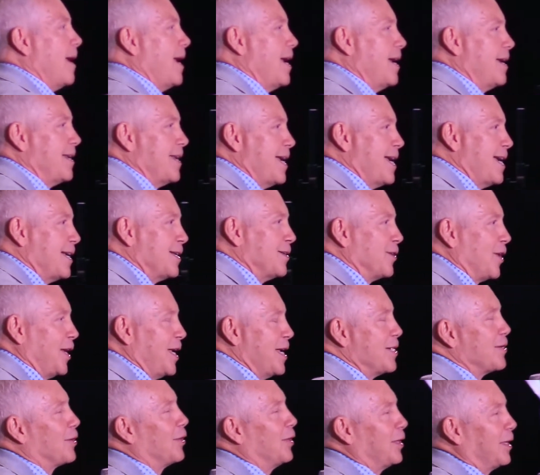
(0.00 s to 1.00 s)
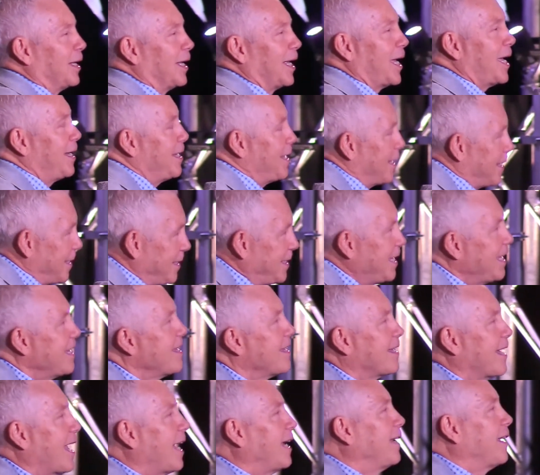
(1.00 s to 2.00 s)
And
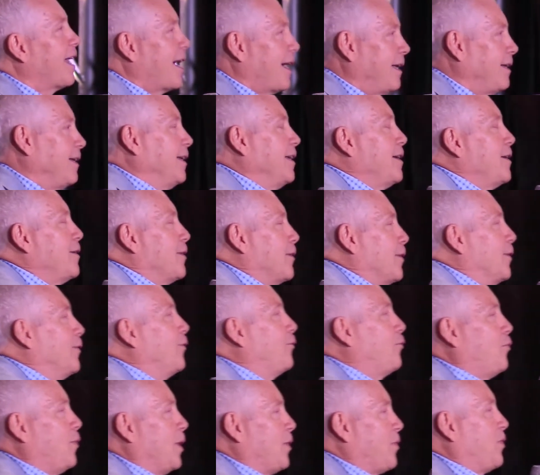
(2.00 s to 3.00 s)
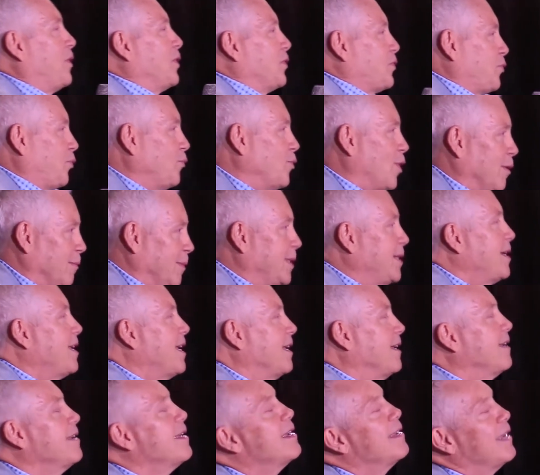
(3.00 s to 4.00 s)
again, I live with this
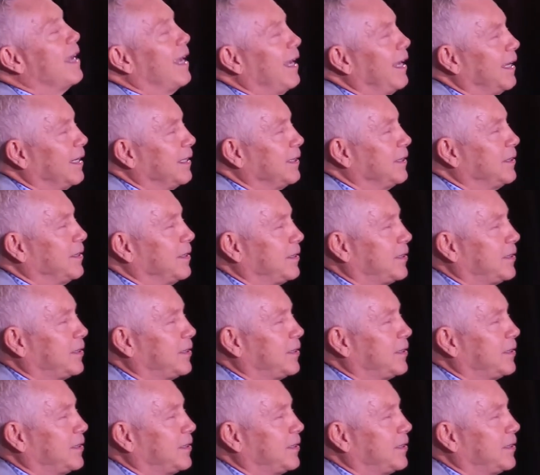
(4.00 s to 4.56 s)
woman, and